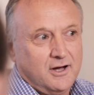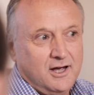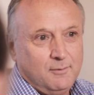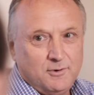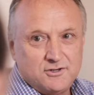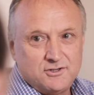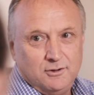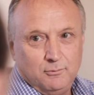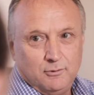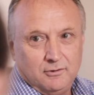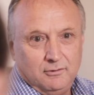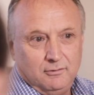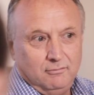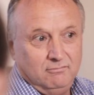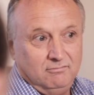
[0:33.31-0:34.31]
How much do you want
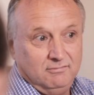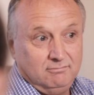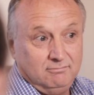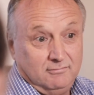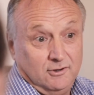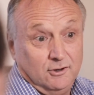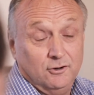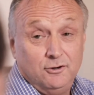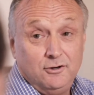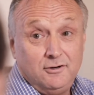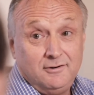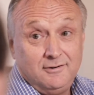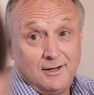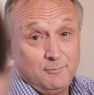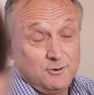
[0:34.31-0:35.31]
to
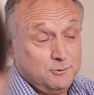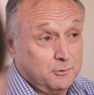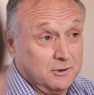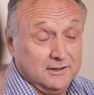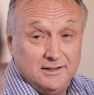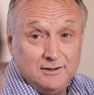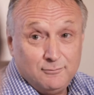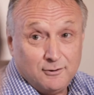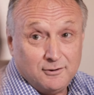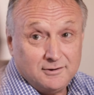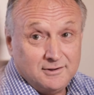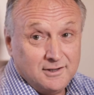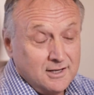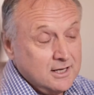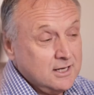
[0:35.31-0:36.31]
earn? How much do you want to live on?